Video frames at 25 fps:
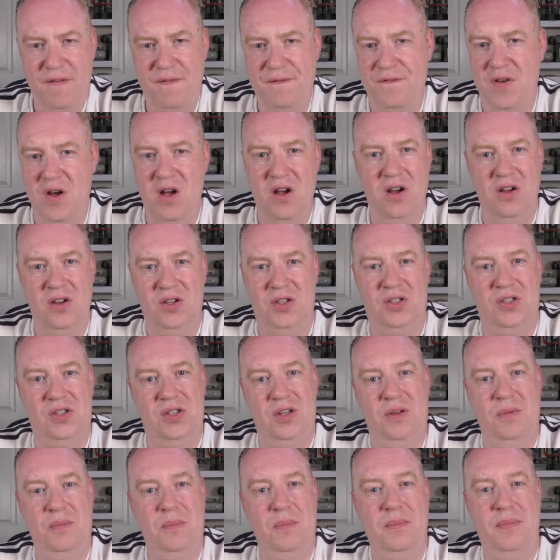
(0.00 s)

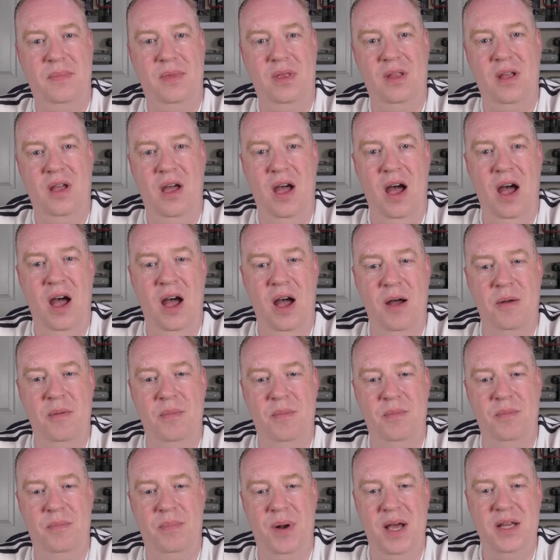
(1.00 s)
first
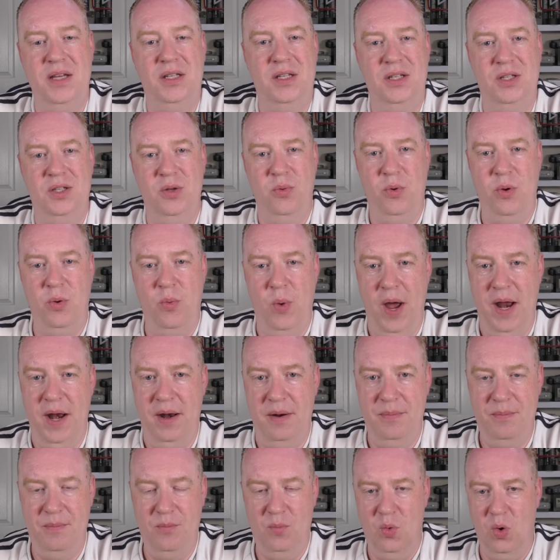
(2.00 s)
places that we
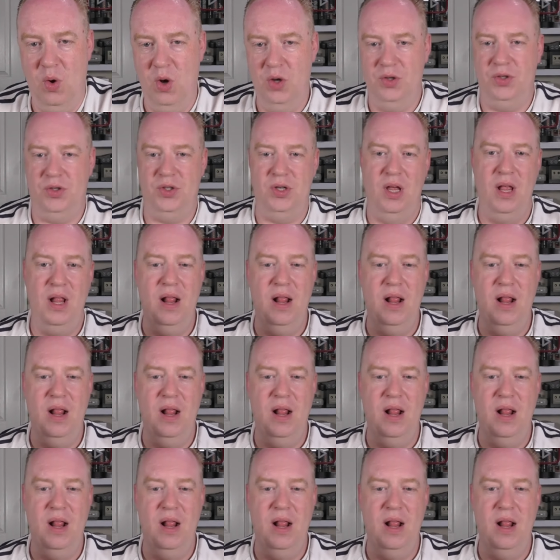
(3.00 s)
went was